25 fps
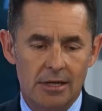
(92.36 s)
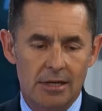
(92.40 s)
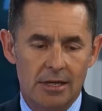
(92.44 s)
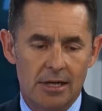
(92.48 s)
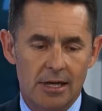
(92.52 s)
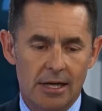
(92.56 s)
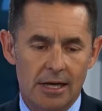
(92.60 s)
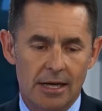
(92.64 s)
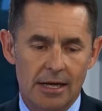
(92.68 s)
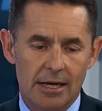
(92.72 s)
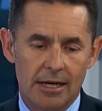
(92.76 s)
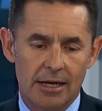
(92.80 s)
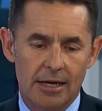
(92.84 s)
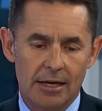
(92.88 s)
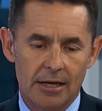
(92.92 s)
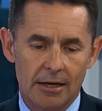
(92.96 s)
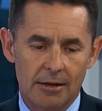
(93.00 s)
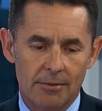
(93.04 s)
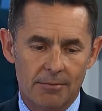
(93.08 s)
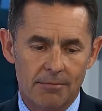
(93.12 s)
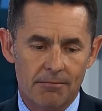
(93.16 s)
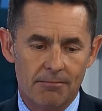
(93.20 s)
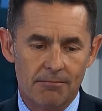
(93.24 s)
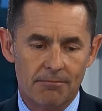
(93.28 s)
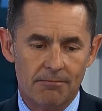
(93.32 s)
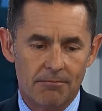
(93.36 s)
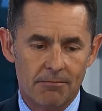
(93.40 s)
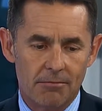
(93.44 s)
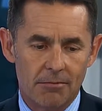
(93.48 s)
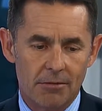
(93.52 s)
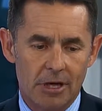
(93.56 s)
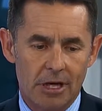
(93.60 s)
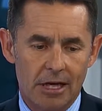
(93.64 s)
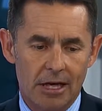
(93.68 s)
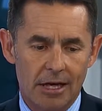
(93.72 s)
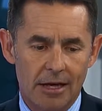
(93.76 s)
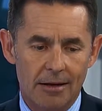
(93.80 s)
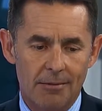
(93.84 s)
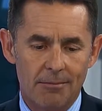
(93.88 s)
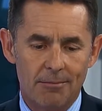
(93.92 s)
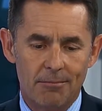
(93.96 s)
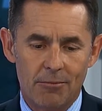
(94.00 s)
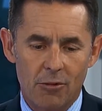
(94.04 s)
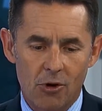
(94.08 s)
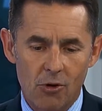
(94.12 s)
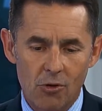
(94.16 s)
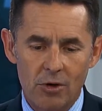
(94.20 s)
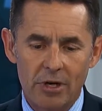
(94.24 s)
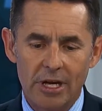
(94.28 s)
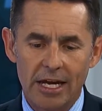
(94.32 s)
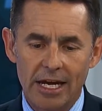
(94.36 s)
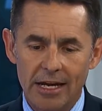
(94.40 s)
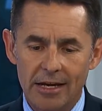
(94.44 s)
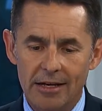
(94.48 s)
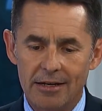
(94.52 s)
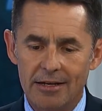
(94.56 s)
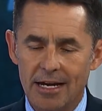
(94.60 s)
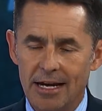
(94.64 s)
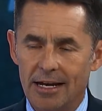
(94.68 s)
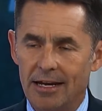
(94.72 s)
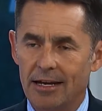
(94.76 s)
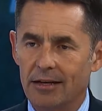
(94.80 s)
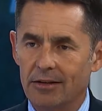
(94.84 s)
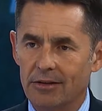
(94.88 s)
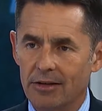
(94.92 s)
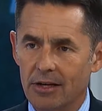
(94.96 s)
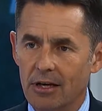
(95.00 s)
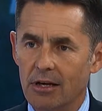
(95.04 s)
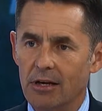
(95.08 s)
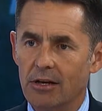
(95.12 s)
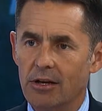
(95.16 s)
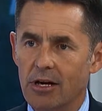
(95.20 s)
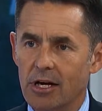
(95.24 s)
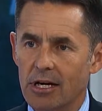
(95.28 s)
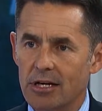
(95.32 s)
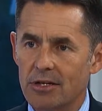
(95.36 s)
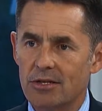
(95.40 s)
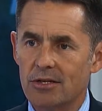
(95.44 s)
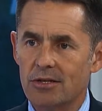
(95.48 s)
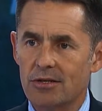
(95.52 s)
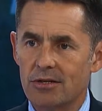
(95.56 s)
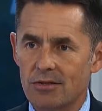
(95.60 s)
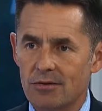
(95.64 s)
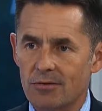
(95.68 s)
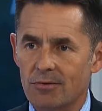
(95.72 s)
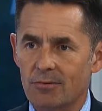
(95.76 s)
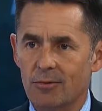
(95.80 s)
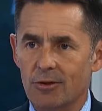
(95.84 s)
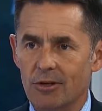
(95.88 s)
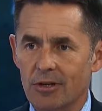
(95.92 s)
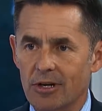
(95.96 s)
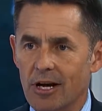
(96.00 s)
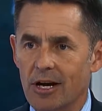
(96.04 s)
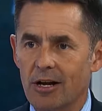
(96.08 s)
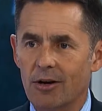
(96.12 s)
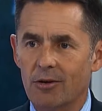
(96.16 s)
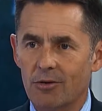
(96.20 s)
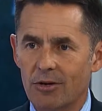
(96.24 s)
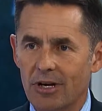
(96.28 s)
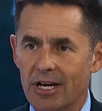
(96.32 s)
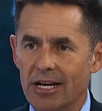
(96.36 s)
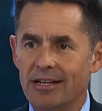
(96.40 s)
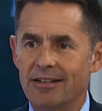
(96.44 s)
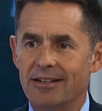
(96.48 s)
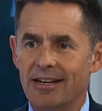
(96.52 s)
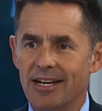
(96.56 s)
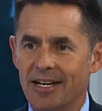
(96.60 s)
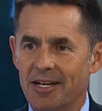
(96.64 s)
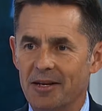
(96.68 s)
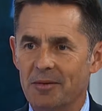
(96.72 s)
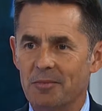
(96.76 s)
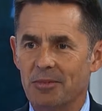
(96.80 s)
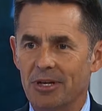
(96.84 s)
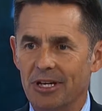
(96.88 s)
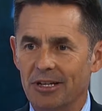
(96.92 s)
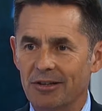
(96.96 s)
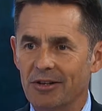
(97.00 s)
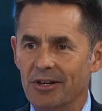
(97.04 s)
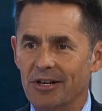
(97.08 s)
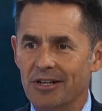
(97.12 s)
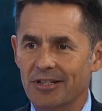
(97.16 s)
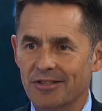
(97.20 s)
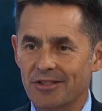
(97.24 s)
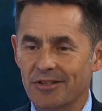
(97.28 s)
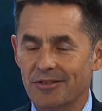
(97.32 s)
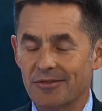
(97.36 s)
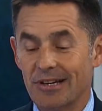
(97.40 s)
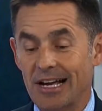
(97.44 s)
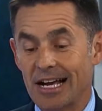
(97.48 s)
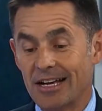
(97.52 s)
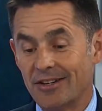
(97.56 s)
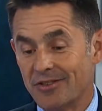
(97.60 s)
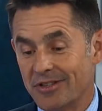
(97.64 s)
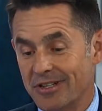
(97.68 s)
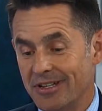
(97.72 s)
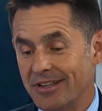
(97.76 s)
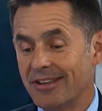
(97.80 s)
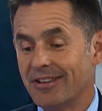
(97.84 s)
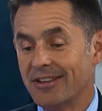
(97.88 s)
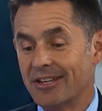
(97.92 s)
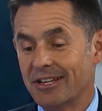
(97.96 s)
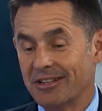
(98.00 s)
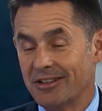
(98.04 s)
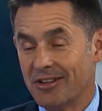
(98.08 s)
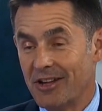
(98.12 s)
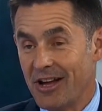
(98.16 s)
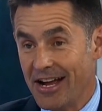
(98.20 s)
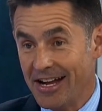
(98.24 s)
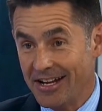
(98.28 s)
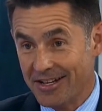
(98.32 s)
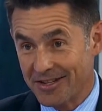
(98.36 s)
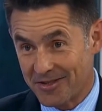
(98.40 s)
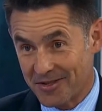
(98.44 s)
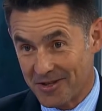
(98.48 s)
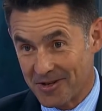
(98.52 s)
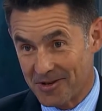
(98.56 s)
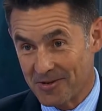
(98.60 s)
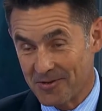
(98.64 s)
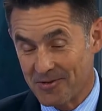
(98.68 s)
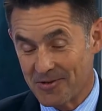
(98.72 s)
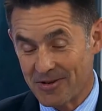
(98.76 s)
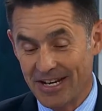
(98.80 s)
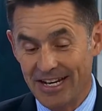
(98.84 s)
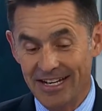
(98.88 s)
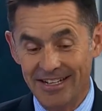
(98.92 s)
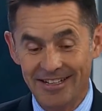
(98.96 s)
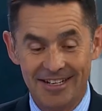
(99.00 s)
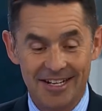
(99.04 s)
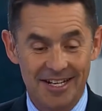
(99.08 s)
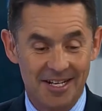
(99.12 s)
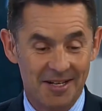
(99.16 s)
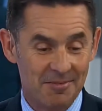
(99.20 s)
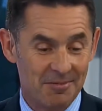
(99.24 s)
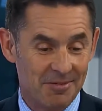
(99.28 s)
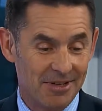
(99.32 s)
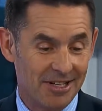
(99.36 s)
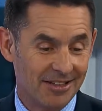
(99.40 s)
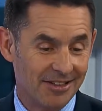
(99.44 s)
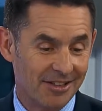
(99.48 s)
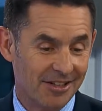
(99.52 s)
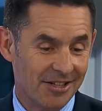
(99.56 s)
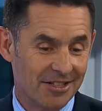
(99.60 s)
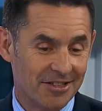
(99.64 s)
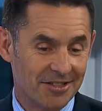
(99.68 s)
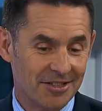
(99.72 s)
I'm okay taking little losses. We're not okay taking big losses. Actually, right. The clients aren't okay taking big losses.